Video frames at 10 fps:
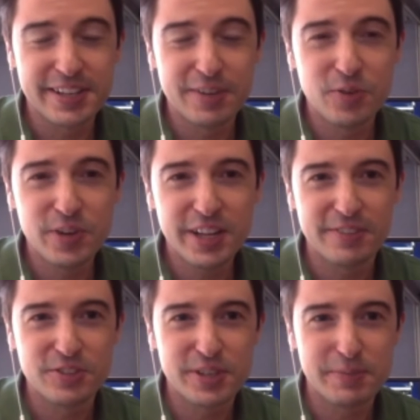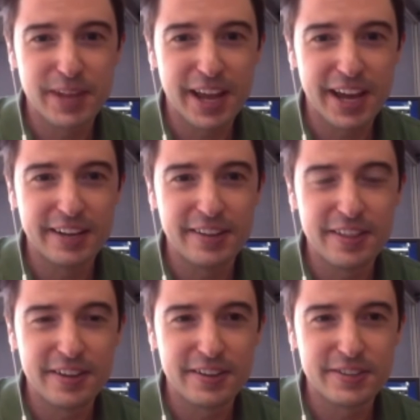is they really have
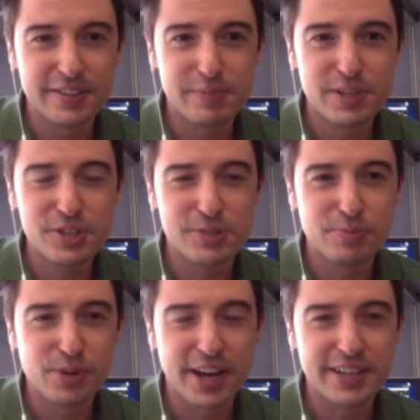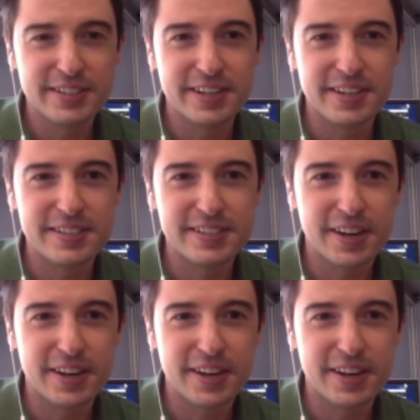streamlined the submission process.